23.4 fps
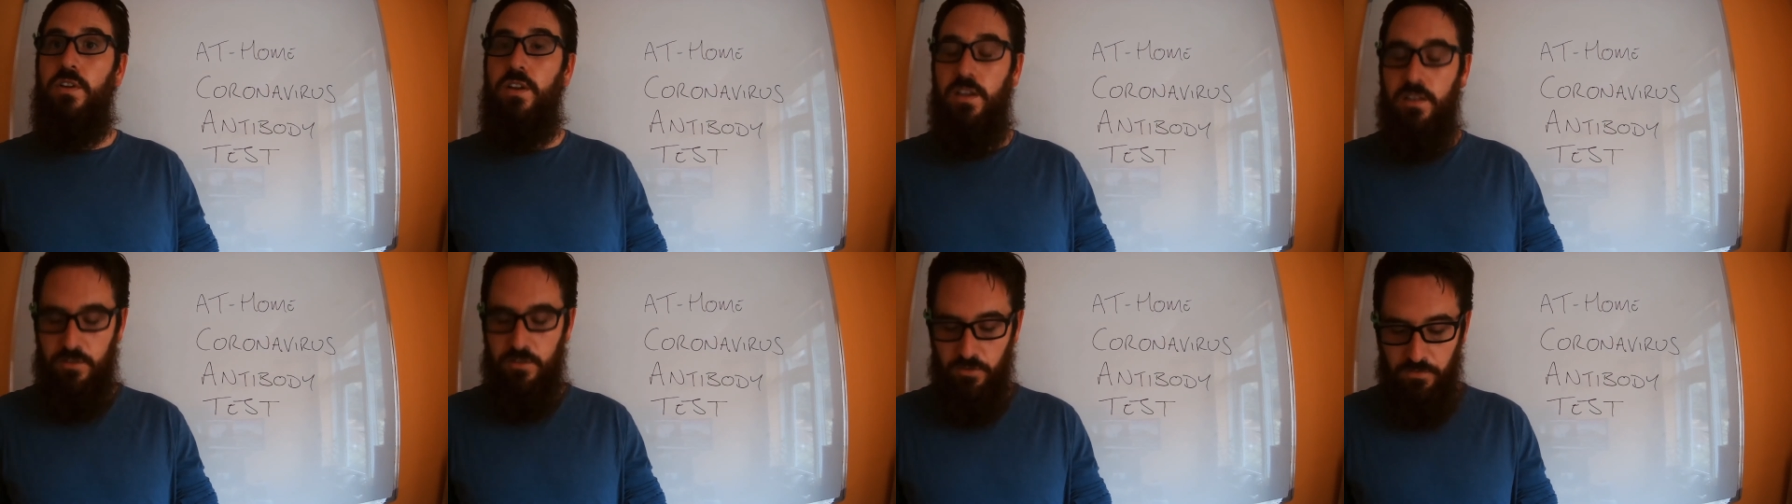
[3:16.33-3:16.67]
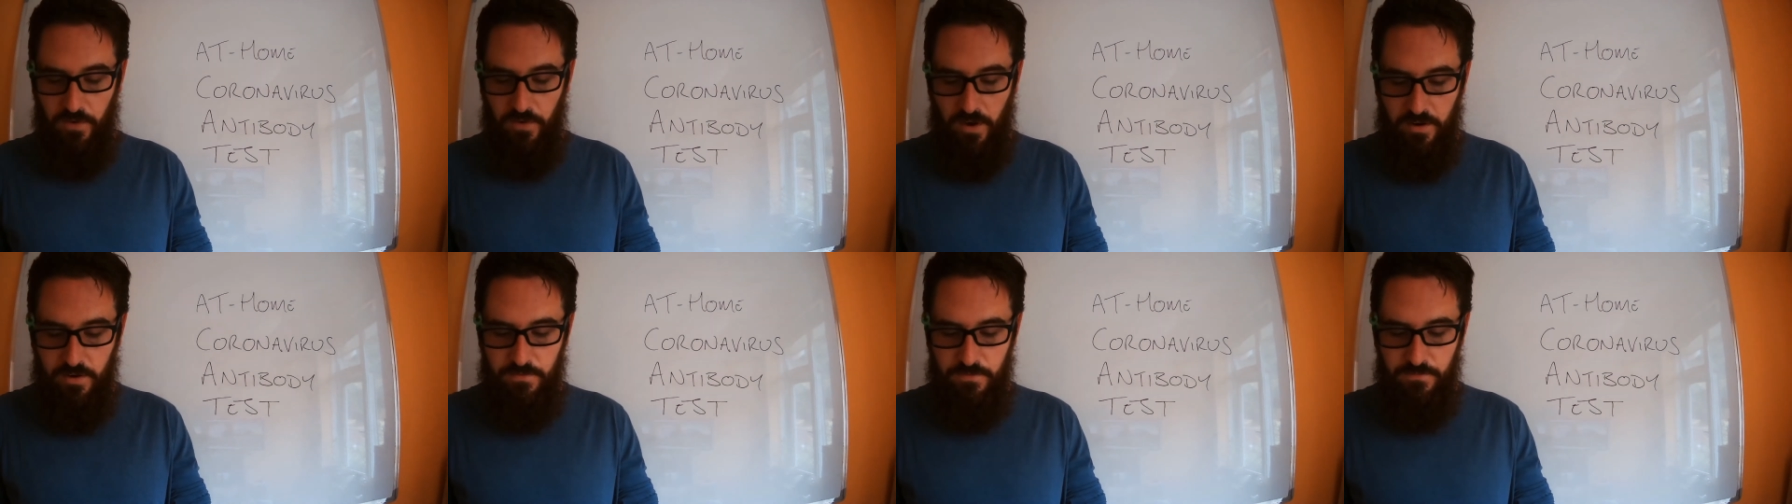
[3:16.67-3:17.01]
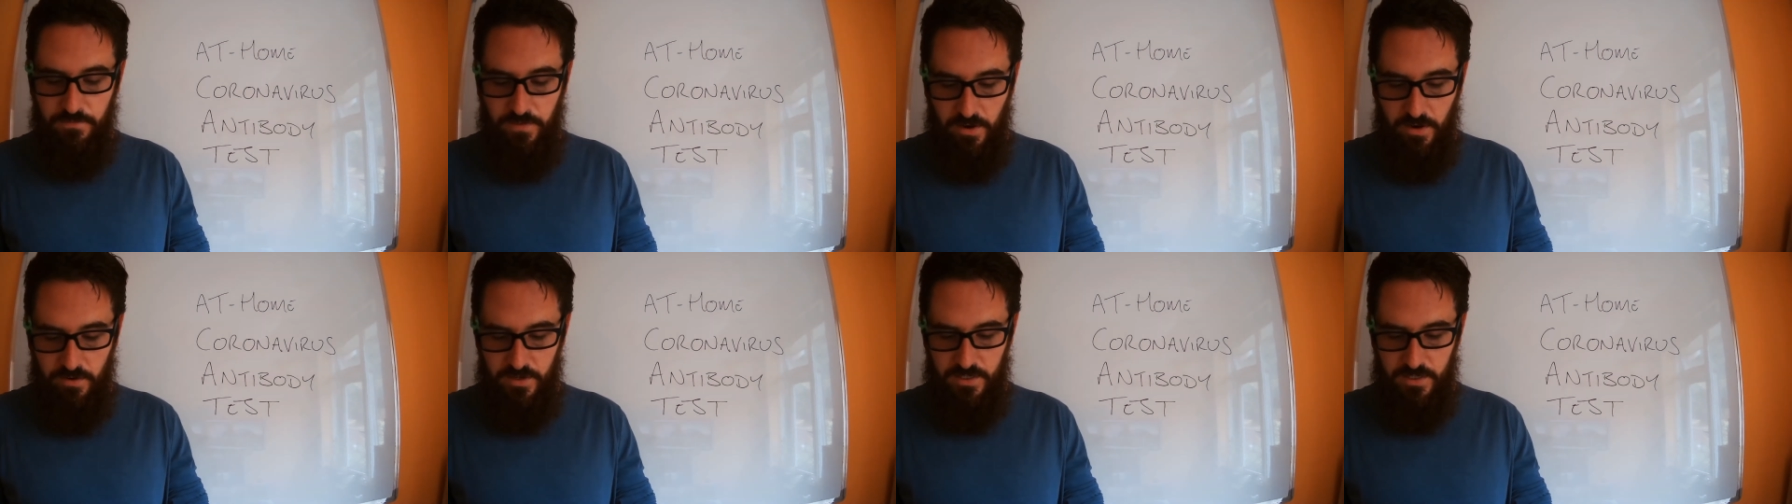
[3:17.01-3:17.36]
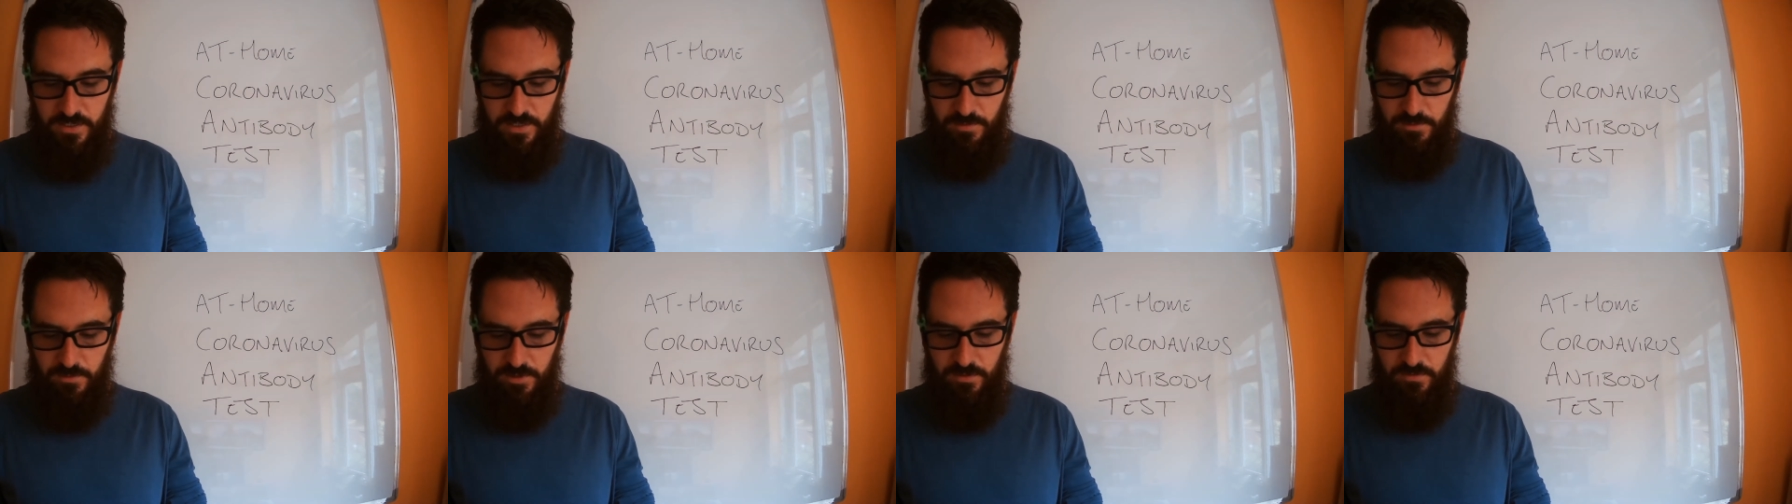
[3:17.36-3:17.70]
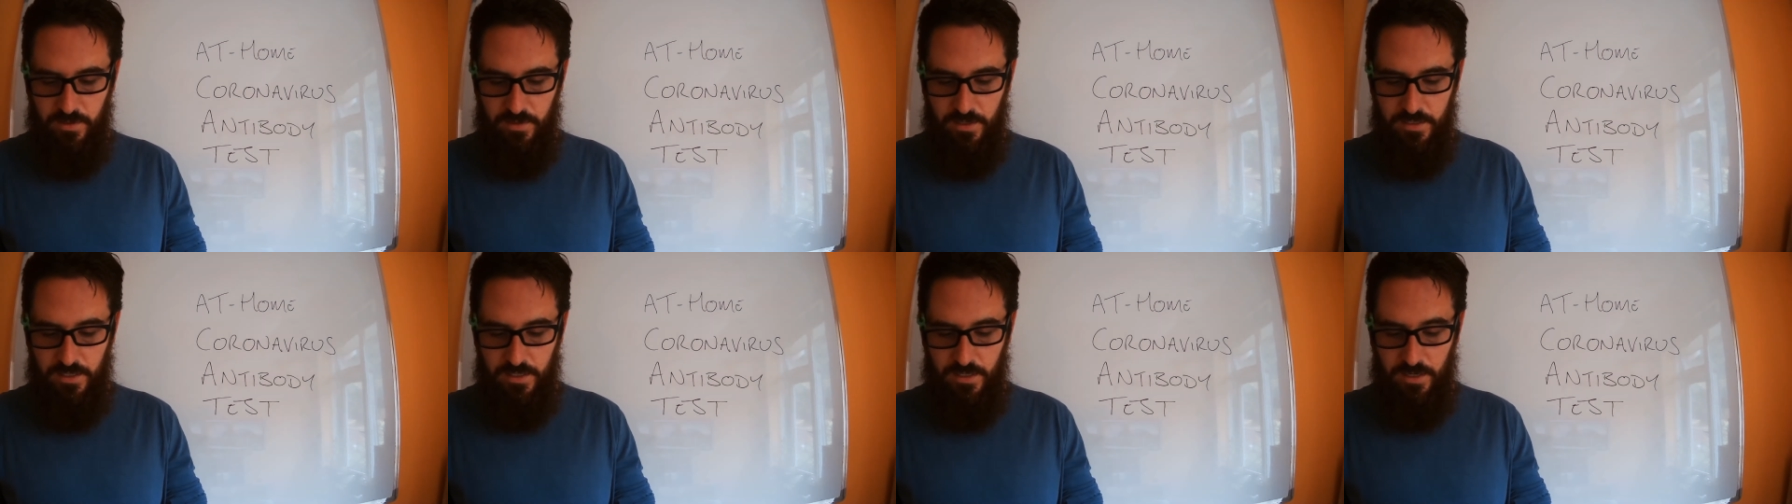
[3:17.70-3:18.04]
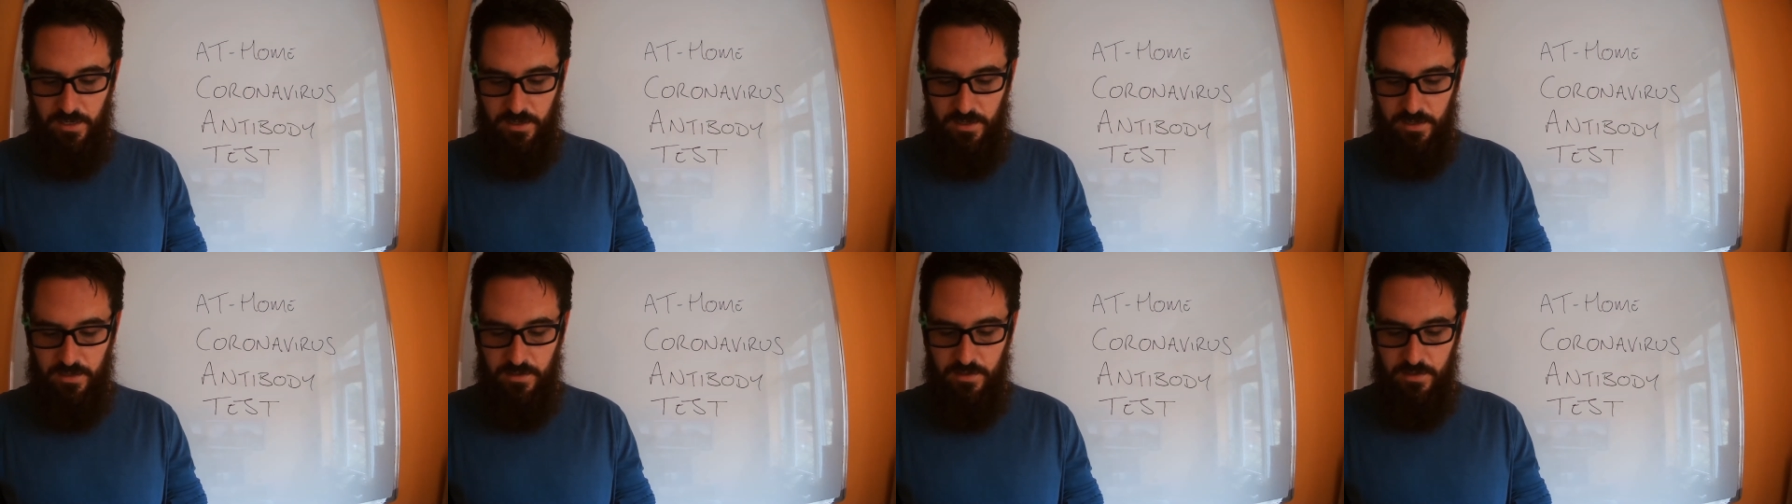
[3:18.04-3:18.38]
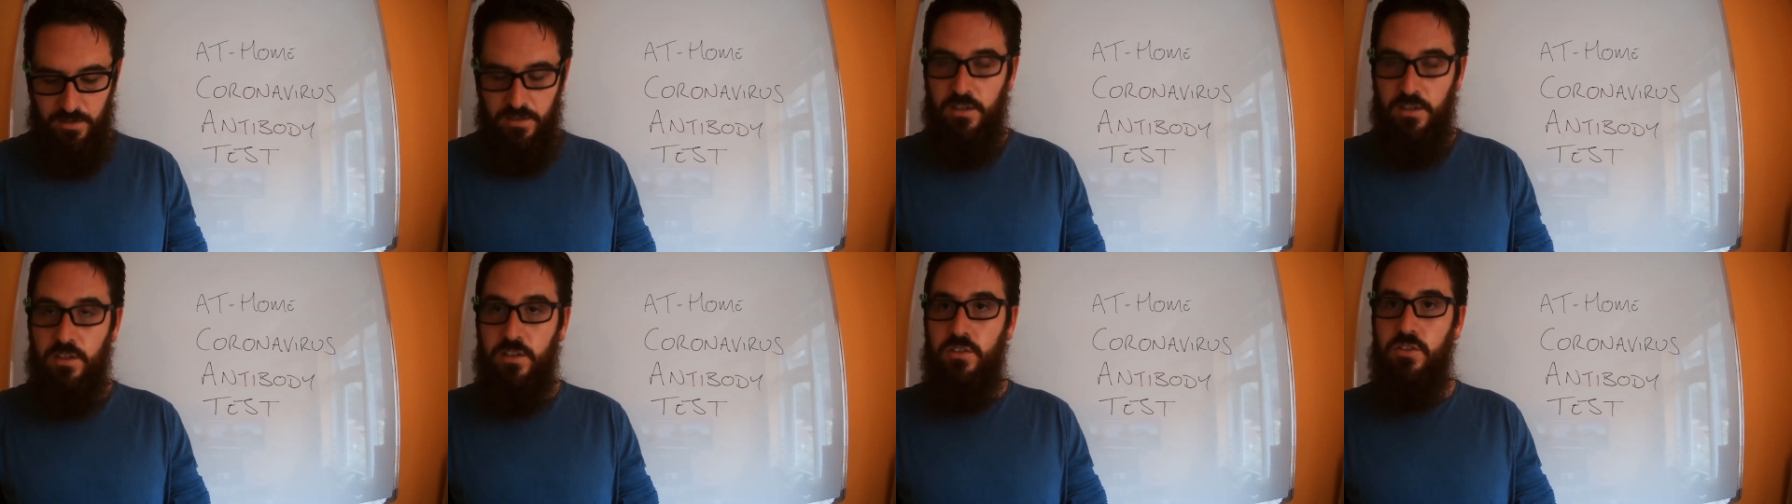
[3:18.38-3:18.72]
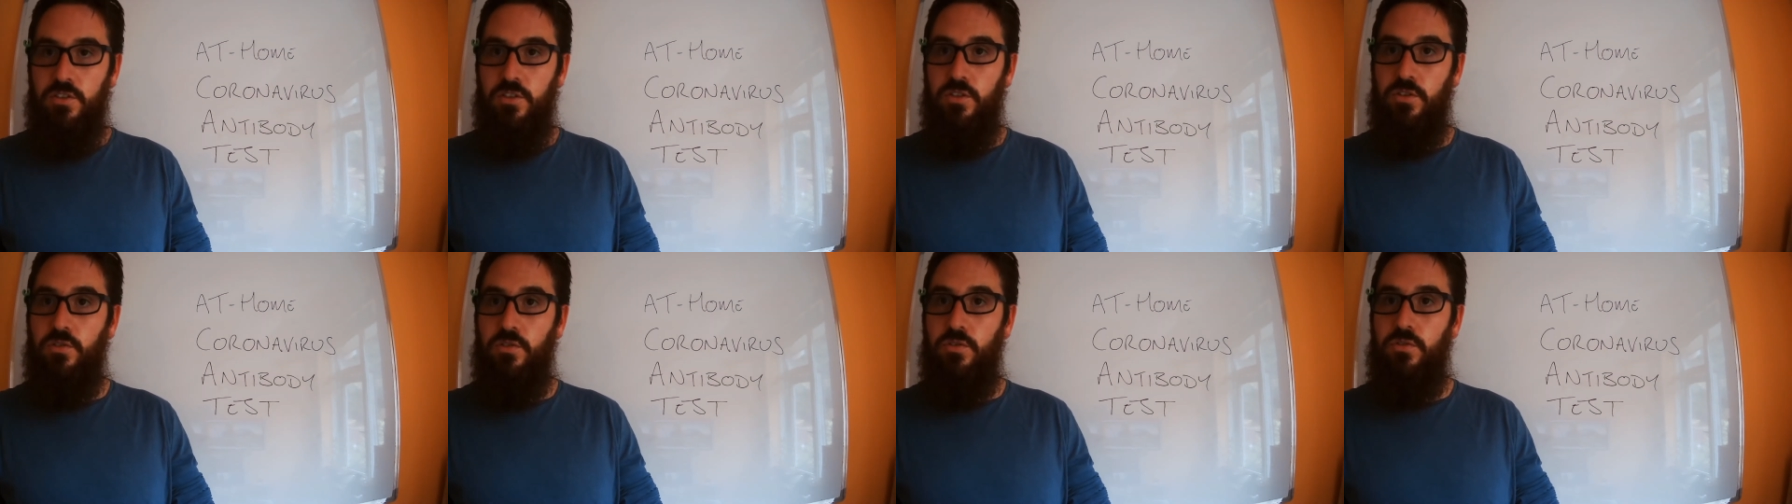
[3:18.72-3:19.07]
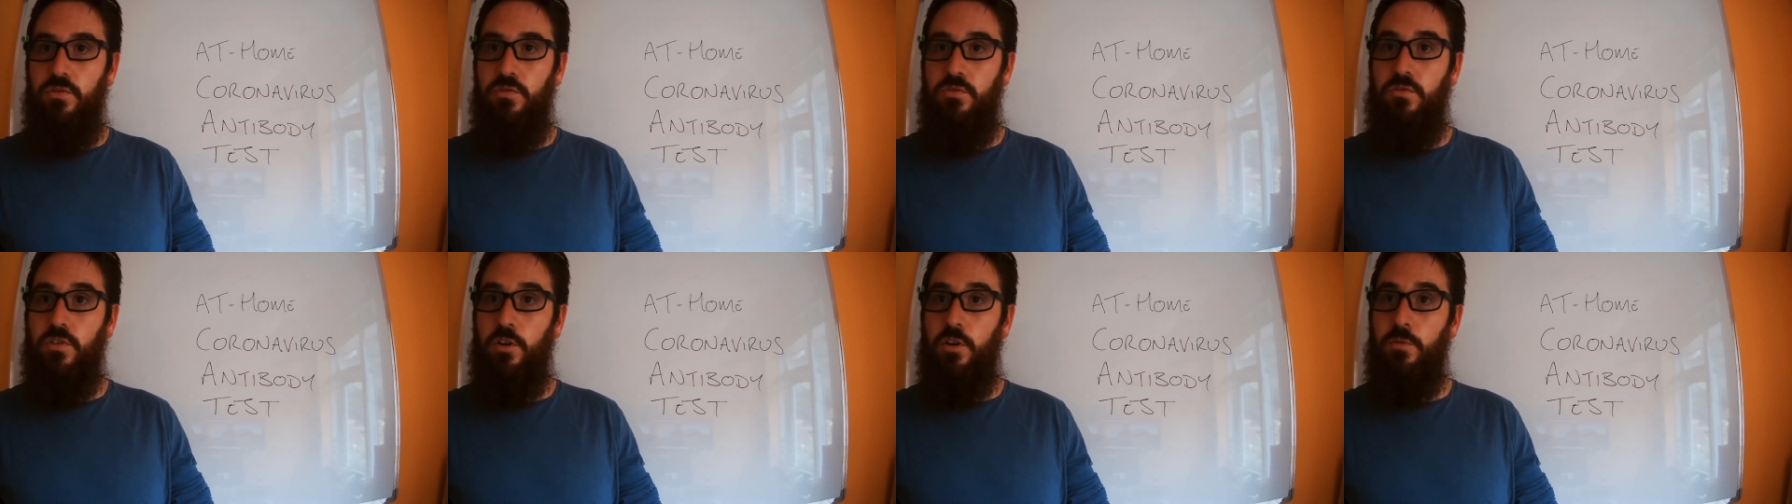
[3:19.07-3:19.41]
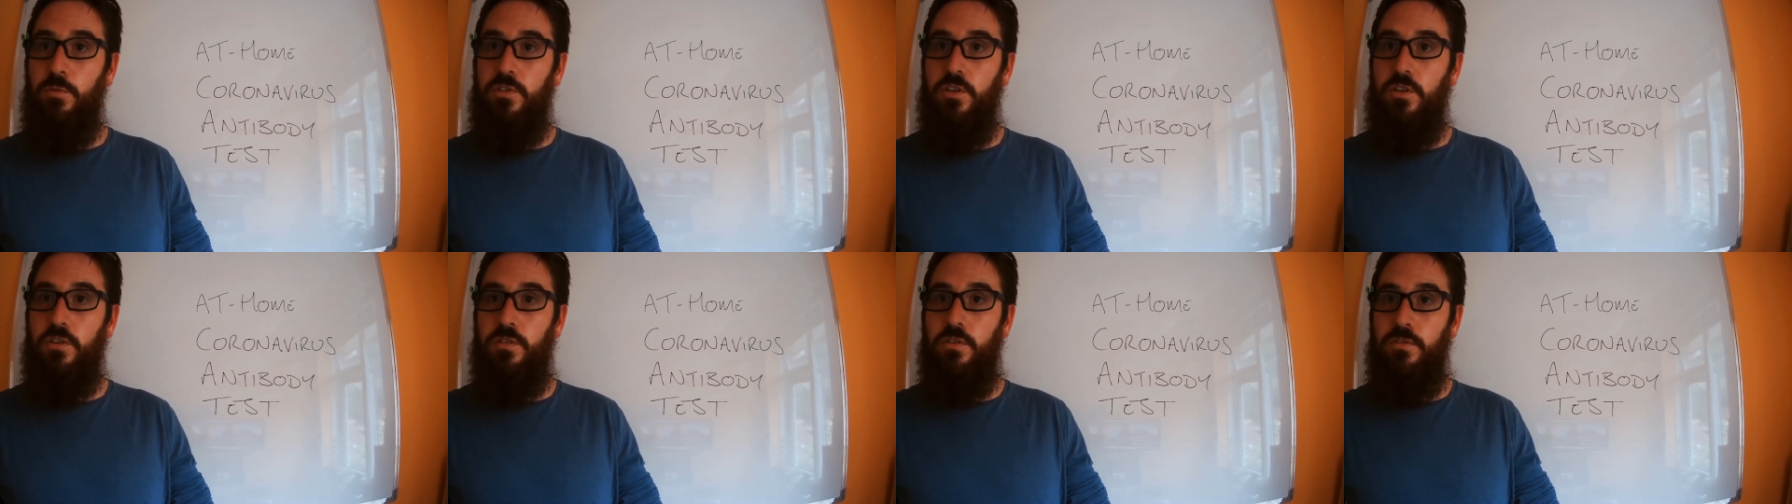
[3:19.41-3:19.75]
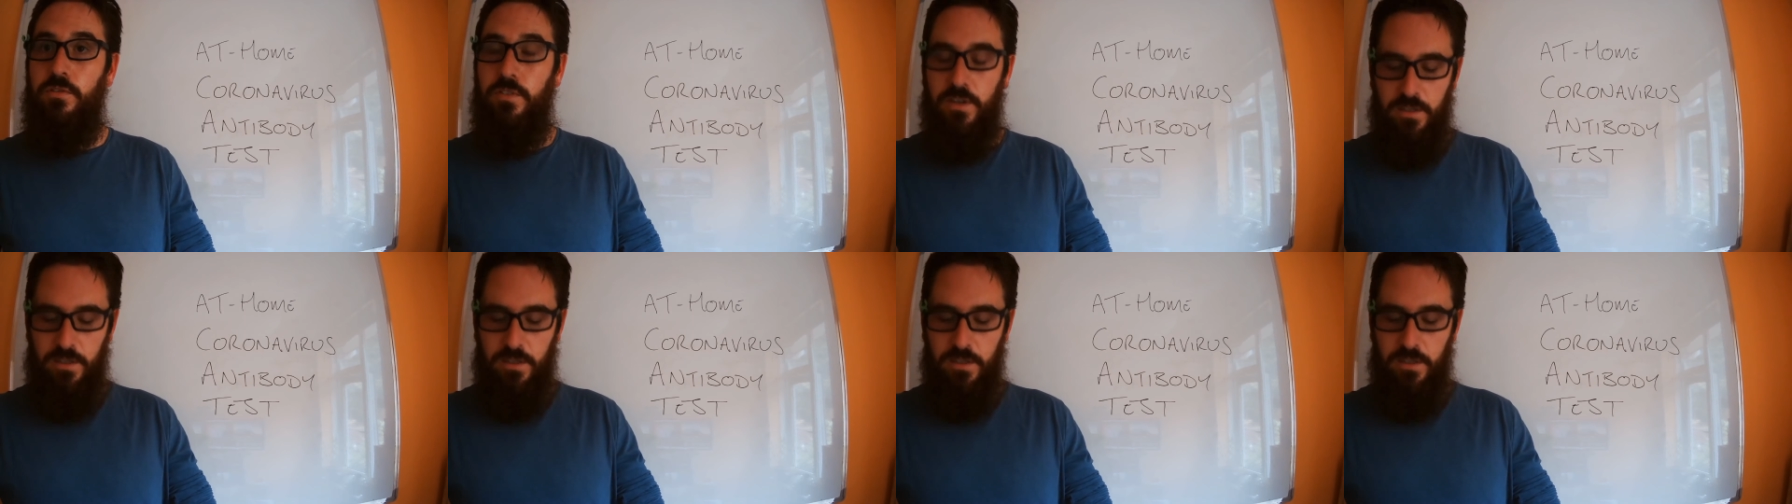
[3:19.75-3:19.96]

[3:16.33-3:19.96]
It's a very, very similar idea to chromatography.